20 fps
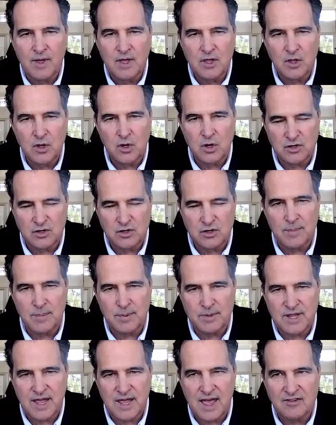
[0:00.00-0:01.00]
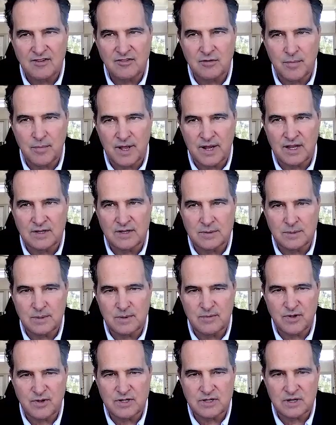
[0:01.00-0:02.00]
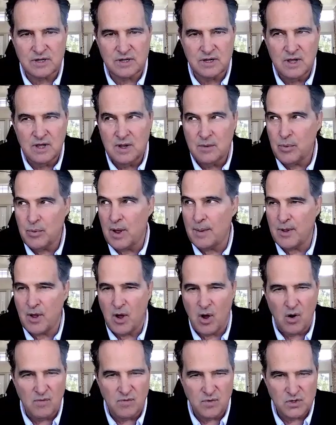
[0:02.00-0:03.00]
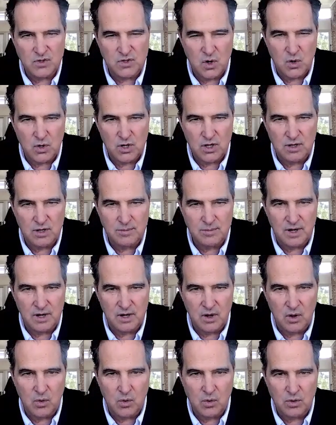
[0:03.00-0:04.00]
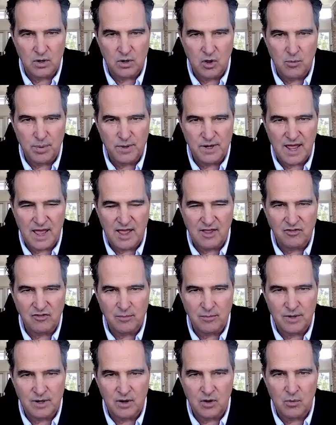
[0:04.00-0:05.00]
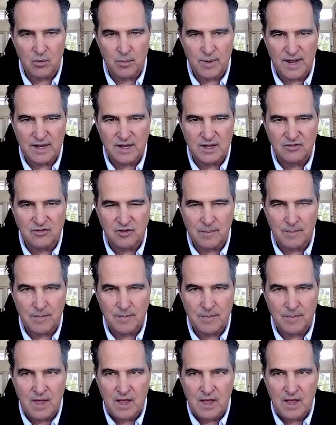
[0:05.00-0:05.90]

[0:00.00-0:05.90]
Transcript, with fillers: You could say potassium magnesium deficient, probably over sodiumed and lower low potassium and low magnesium.